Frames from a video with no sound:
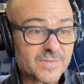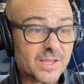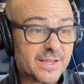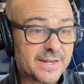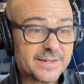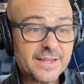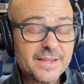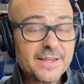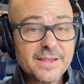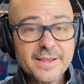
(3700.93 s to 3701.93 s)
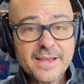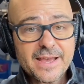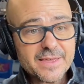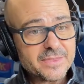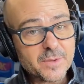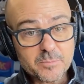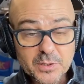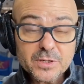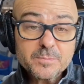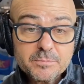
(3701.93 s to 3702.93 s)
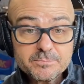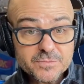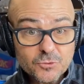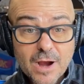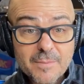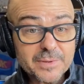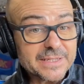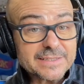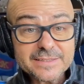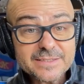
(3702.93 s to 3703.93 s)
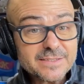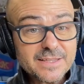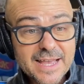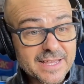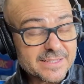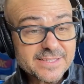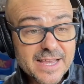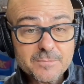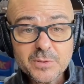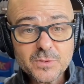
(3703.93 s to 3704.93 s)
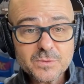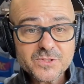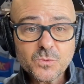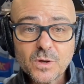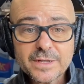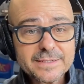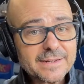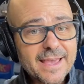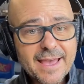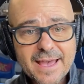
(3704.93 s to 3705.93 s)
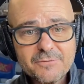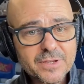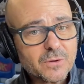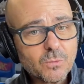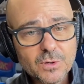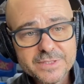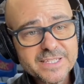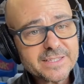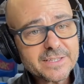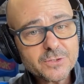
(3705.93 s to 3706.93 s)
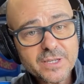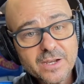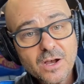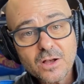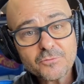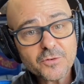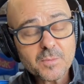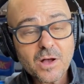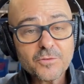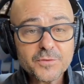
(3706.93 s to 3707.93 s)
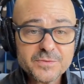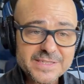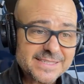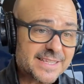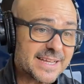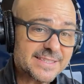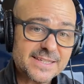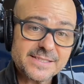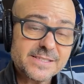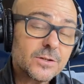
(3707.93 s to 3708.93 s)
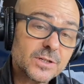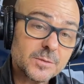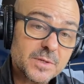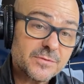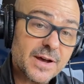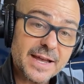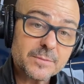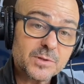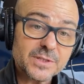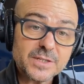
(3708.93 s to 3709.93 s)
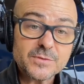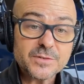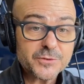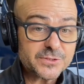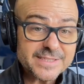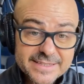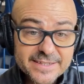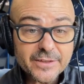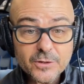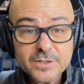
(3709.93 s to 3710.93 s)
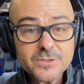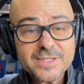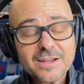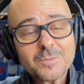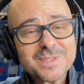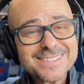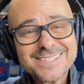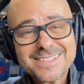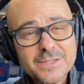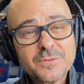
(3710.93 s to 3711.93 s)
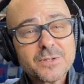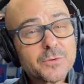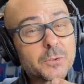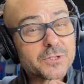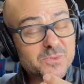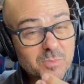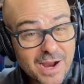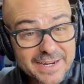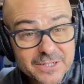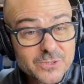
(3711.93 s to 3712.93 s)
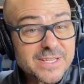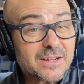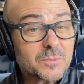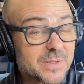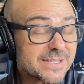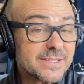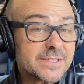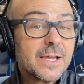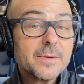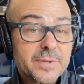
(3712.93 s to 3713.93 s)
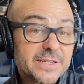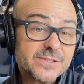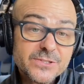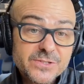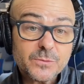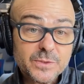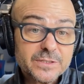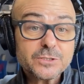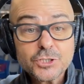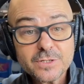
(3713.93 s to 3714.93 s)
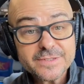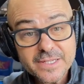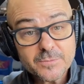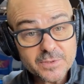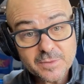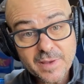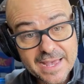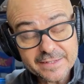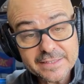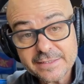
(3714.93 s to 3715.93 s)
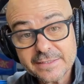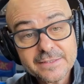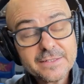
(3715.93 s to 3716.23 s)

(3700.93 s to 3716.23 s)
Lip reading: And the bird dropping example was one. Having a warranty that you can call from all 50 states, that's still going to be viable even if your detailer goes out of business, even if Owner's Pride goes out of business, because there's a real insurance company backing it.